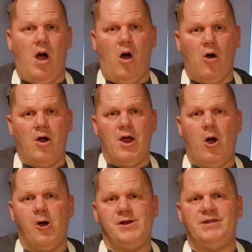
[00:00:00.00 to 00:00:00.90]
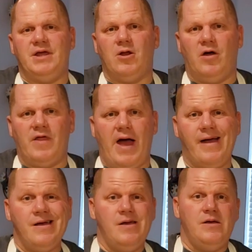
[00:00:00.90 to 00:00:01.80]
I already did all
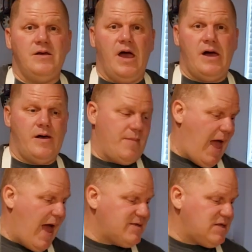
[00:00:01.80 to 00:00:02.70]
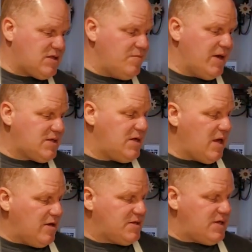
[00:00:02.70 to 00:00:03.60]
that. As it's mixing,
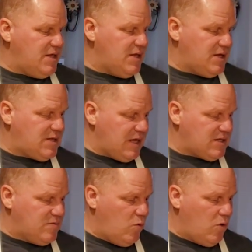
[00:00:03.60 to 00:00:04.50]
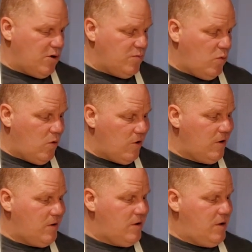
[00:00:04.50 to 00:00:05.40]
I'll see that it gets more and more.
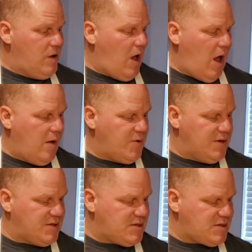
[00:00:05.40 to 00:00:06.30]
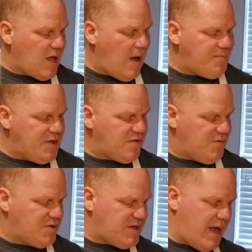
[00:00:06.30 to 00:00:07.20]
I'm going to stop this
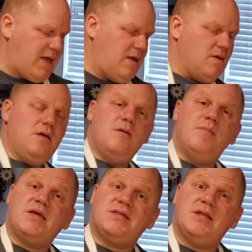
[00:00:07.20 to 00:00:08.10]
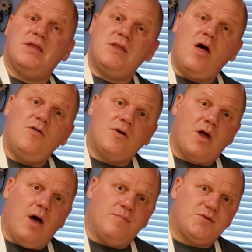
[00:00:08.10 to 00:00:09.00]
for a second, mix in another cup.